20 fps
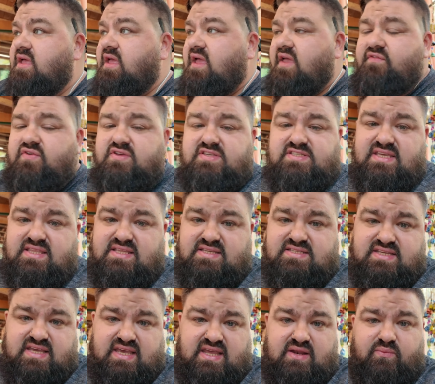If you see the
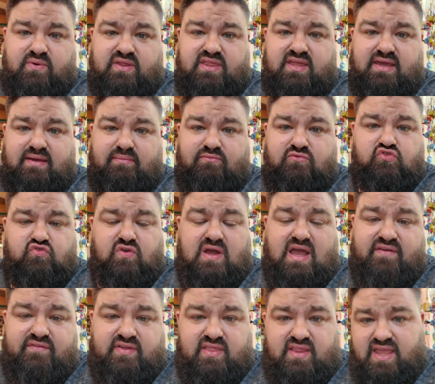scene with him
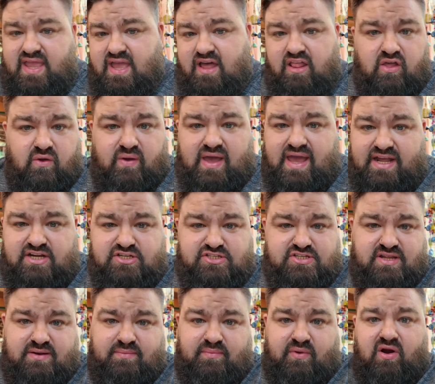driving the yellow
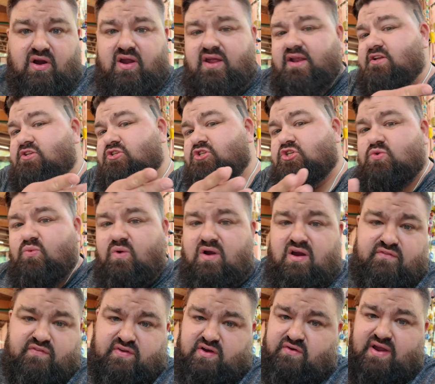Aston Martin,
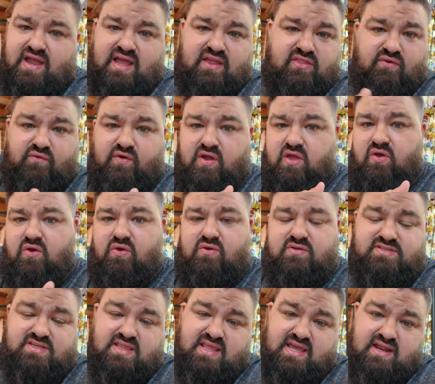swerving around the
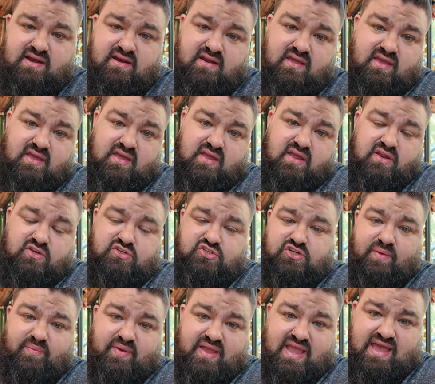roads, and then
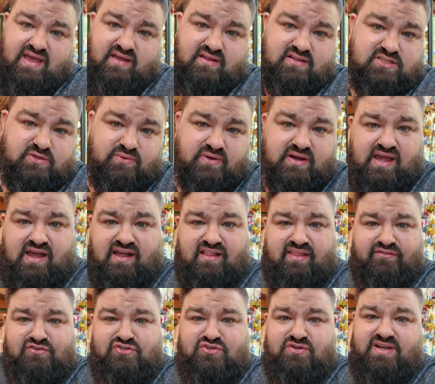jumping out into an
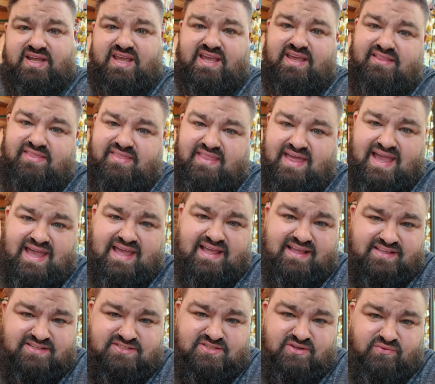olive tree, that
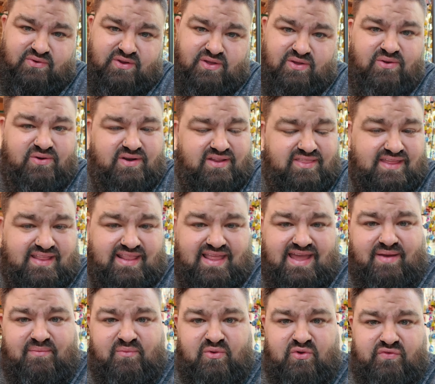is the road
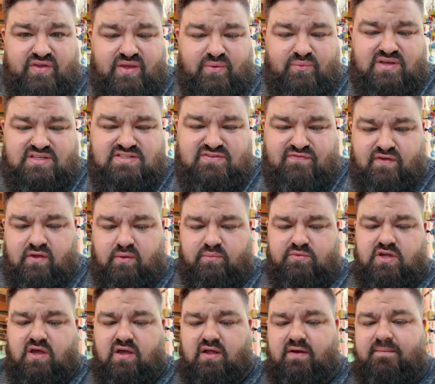that movie was
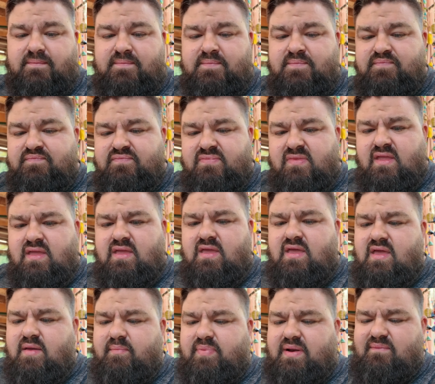filmed on.
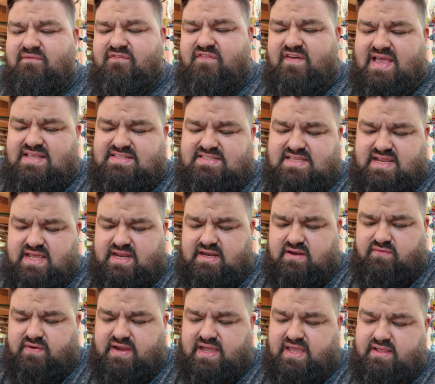But I'm
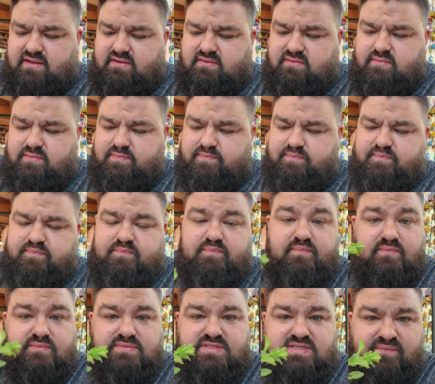fascinated, right?
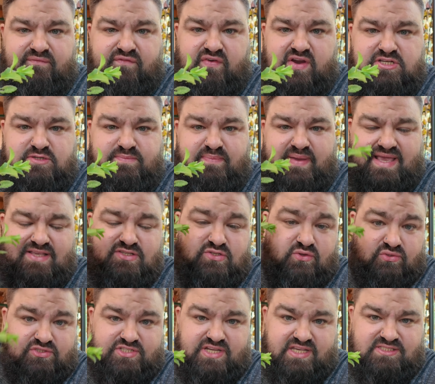Some fresh
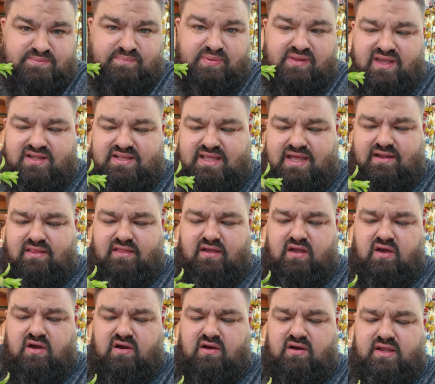basil just plucked out of the
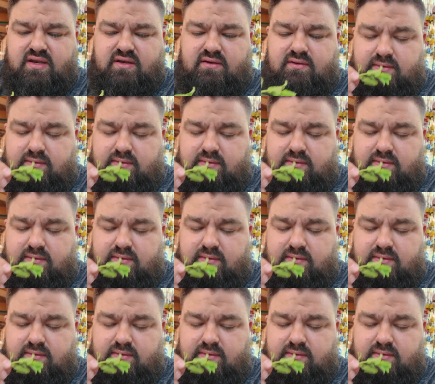garden.